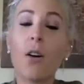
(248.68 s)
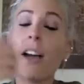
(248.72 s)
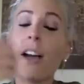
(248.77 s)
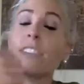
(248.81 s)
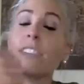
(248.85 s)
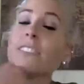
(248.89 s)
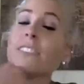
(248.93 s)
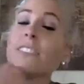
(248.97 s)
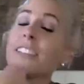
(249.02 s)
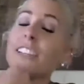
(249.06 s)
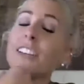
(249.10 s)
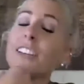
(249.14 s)
I
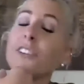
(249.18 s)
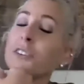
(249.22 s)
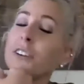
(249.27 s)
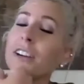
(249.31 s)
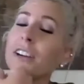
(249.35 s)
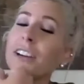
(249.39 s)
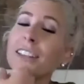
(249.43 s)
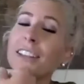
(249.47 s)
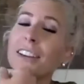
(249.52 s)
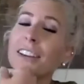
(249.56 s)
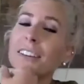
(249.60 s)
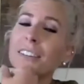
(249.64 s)
do like Daniel
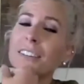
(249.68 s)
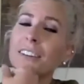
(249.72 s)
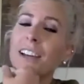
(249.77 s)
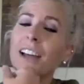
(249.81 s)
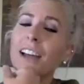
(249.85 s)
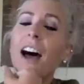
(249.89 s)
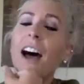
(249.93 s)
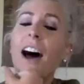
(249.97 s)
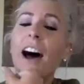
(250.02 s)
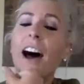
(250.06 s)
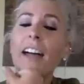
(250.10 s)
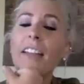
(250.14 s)
Craig though.
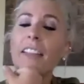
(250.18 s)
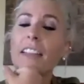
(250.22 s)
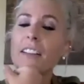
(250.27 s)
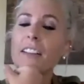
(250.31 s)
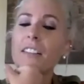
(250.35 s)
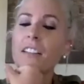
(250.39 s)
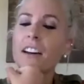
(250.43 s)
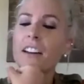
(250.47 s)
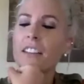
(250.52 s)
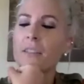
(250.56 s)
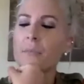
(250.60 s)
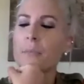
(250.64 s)
I like a
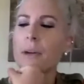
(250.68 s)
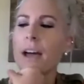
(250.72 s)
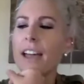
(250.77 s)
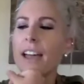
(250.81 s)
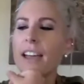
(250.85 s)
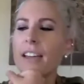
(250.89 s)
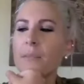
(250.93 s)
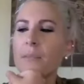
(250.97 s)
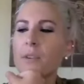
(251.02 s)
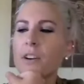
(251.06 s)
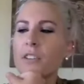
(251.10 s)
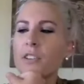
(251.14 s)
lot of them. I
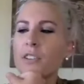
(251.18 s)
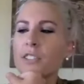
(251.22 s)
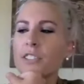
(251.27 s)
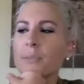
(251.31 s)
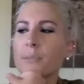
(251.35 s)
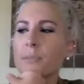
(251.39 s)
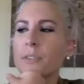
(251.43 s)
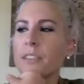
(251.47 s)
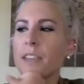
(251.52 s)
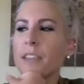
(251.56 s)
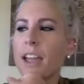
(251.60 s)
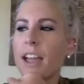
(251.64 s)
am one of those
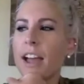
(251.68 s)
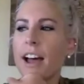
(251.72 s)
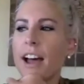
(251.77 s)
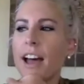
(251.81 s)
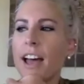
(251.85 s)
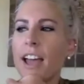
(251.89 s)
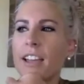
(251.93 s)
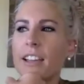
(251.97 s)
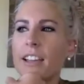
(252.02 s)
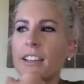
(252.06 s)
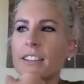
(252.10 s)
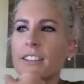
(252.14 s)
people that
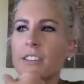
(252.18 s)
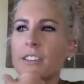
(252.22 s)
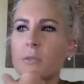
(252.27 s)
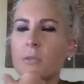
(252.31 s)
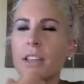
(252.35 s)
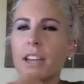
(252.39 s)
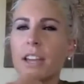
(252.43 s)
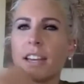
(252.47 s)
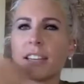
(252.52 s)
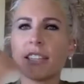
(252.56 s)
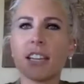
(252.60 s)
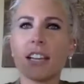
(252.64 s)
I do
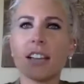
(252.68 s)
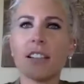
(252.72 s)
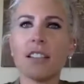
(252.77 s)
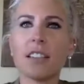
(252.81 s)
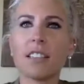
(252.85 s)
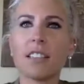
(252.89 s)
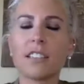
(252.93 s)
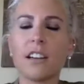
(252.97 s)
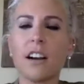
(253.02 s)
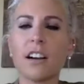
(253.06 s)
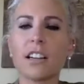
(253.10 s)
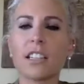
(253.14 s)
like
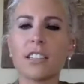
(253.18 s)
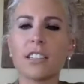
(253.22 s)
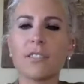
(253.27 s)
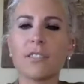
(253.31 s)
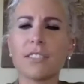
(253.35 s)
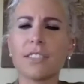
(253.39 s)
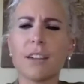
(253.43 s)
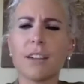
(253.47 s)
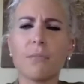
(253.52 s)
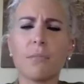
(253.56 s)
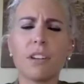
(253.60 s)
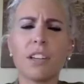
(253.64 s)
daily stalks
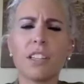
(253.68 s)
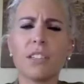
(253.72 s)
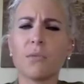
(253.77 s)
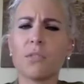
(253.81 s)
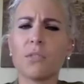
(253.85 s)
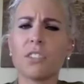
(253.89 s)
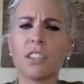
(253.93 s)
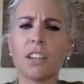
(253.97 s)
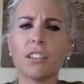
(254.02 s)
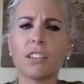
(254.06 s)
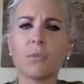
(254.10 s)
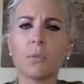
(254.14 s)
of celebrities,
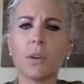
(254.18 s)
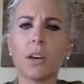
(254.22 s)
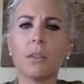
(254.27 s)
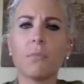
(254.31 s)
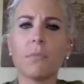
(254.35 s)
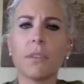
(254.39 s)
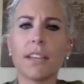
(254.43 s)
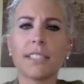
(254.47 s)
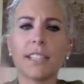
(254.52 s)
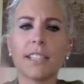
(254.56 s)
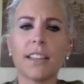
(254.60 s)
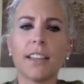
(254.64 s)
which sounds weird
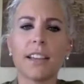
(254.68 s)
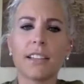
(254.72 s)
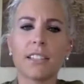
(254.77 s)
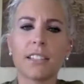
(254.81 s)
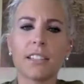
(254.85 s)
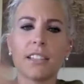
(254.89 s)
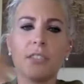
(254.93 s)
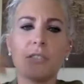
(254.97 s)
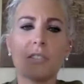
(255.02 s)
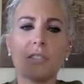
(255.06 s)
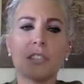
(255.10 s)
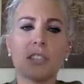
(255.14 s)
because I like
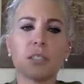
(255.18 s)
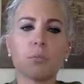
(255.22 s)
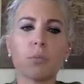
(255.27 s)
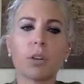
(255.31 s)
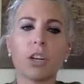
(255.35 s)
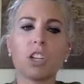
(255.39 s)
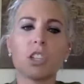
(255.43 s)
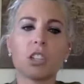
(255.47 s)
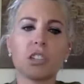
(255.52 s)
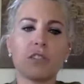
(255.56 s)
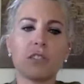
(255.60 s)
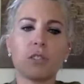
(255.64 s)
to use
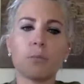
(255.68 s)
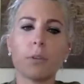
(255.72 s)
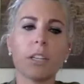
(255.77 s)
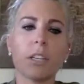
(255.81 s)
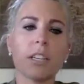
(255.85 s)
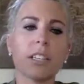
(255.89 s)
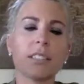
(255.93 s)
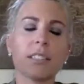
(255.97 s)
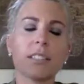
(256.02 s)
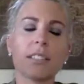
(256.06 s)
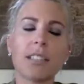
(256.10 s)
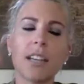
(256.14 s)
inspiration for
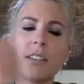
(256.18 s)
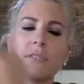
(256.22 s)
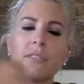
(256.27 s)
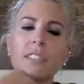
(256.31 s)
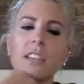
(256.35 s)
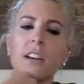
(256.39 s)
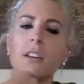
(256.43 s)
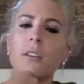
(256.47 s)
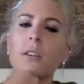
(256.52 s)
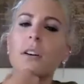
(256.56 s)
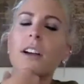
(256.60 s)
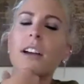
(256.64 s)
books and stuff.
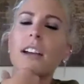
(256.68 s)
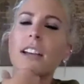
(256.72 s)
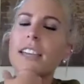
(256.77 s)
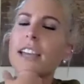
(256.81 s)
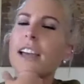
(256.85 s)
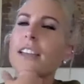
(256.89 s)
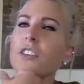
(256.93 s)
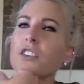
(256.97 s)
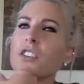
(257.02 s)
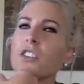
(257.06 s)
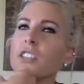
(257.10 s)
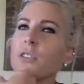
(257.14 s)
So yeah,
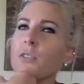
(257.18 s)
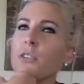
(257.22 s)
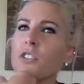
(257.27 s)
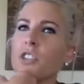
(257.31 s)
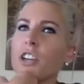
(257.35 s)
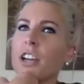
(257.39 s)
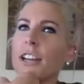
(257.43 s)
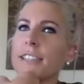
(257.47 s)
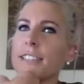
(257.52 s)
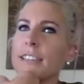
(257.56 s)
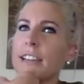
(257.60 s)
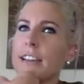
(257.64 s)
let's just go with
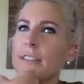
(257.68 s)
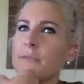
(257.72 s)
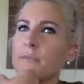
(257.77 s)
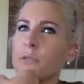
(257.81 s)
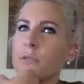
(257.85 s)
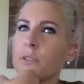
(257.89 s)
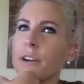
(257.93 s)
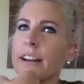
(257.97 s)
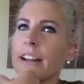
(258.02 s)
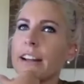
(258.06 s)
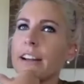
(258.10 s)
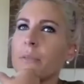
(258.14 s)
Channing Tatum for
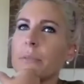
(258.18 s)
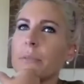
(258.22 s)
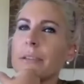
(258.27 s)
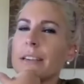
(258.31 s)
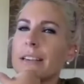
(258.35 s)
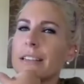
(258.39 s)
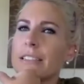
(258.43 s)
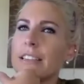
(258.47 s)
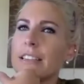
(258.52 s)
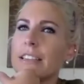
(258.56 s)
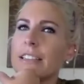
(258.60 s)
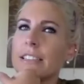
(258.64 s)
right now
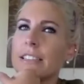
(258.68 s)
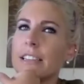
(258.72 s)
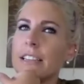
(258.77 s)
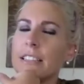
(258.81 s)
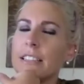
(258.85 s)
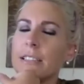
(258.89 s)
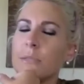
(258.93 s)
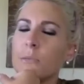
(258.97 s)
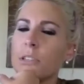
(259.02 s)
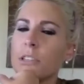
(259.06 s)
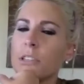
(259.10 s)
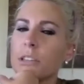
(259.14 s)
because he's an
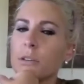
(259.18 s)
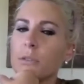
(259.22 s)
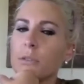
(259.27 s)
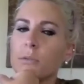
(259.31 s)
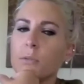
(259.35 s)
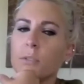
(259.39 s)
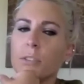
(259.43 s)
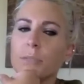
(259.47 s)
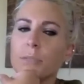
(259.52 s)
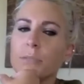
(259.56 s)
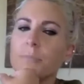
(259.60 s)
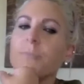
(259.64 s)
easy one to go
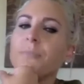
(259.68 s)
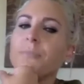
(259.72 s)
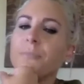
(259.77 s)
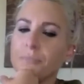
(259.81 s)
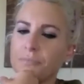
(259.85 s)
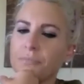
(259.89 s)
for.